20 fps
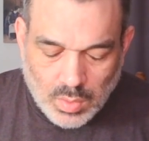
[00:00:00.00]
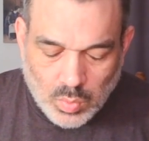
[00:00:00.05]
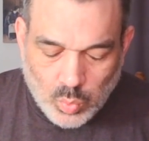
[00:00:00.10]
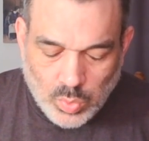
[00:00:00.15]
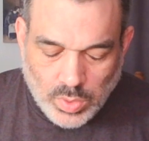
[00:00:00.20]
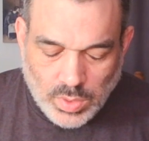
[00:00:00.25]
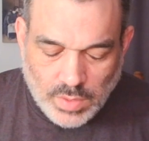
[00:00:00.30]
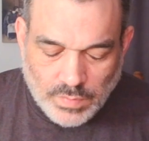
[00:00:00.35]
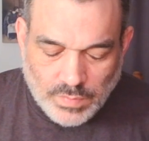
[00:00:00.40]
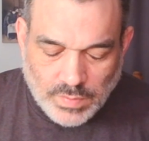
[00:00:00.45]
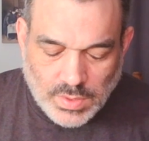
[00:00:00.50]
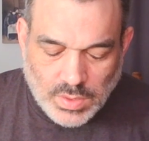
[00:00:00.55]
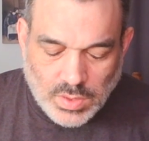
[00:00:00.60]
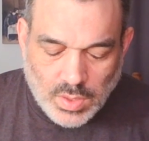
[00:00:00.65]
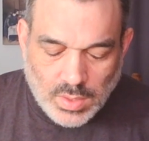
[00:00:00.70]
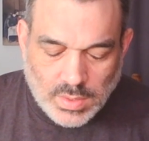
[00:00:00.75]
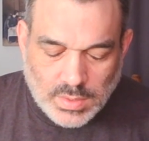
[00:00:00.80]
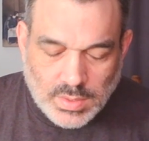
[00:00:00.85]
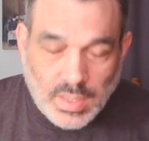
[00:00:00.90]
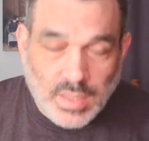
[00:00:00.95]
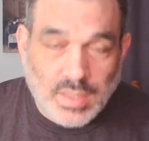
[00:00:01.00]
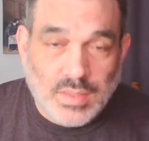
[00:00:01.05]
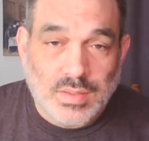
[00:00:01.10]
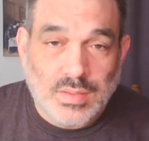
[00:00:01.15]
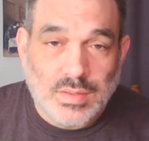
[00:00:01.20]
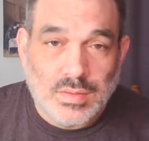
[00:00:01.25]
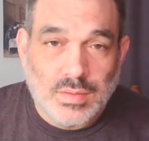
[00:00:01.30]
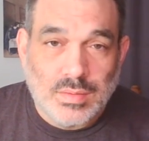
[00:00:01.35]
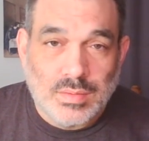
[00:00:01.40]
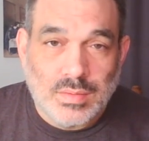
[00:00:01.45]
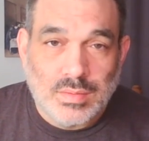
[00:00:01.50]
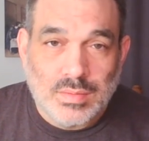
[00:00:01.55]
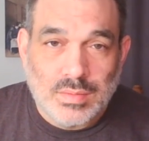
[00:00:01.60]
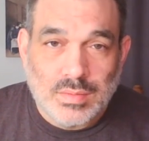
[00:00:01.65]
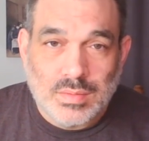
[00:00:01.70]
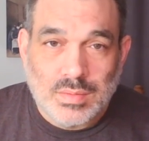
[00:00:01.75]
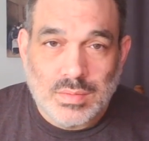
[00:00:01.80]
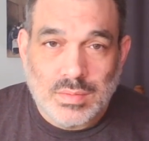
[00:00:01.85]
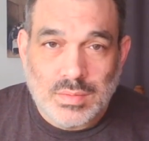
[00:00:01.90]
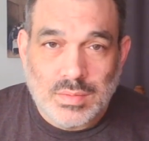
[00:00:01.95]
We live in dark days.
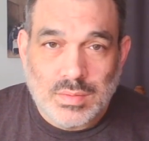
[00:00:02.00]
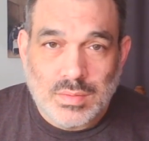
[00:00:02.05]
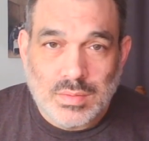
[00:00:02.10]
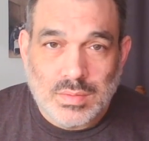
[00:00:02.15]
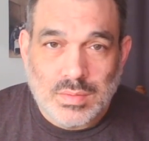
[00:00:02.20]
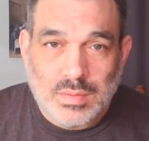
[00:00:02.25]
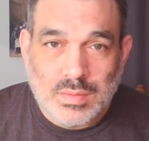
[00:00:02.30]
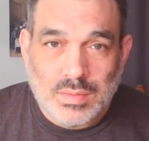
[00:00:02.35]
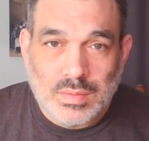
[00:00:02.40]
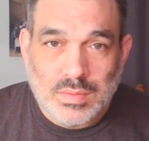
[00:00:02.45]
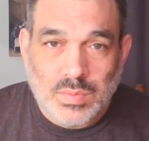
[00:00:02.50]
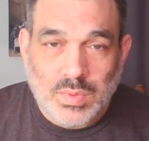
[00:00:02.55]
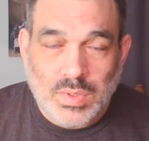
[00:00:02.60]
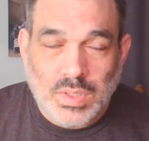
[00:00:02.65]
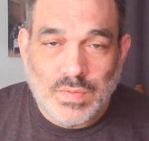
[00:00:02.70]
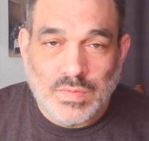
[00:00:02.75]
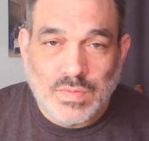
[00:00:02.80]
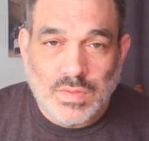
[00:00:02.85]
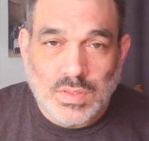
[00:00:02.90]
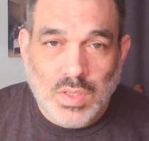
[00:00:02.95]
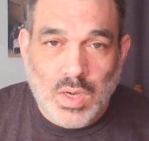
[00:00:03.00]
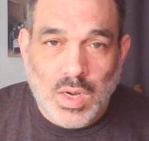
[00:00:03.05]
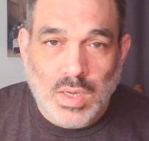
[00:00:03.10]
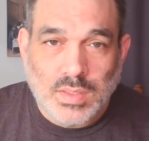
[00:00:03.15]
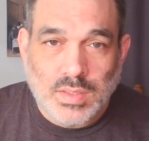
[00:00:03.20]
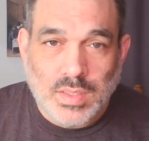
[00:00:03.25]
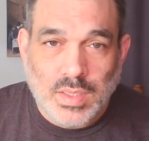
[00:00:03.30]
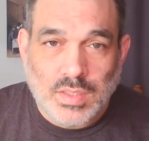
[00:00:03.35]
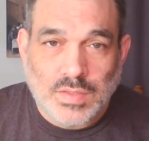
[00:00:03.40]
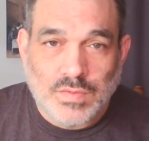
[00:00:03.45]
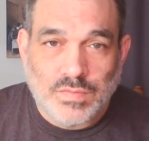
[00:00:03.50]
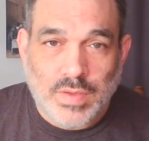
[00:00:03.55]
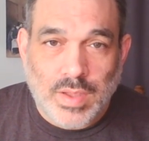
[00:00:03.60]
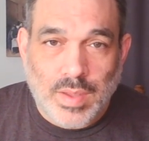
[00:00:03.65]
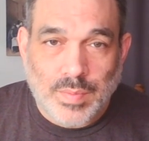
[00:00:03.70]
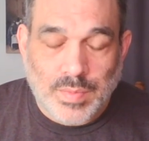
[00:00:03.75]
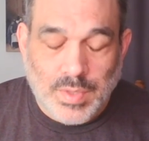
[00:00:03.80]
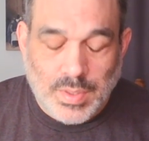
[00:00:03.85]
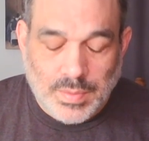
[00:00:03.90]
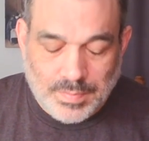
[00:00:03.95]
We live in dark days,
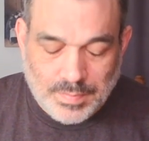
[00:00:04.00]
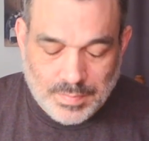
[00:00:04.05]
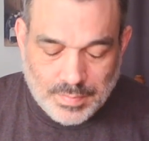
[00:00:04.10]
family.